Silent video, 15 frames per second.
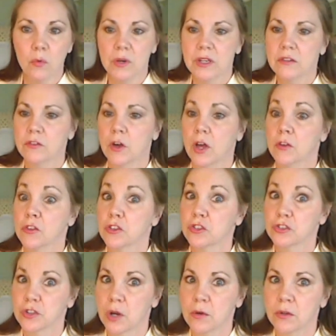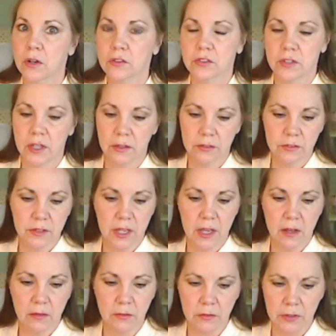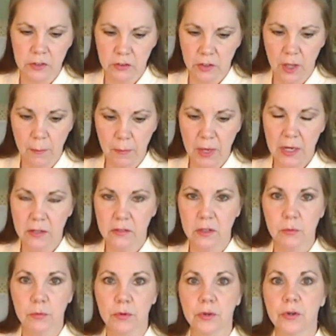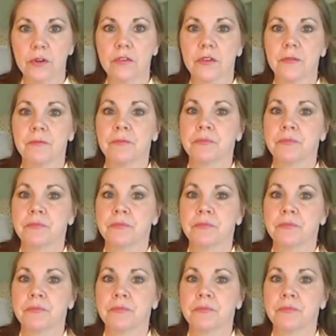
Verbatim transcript: We've shown ourselves now in this amazing proof.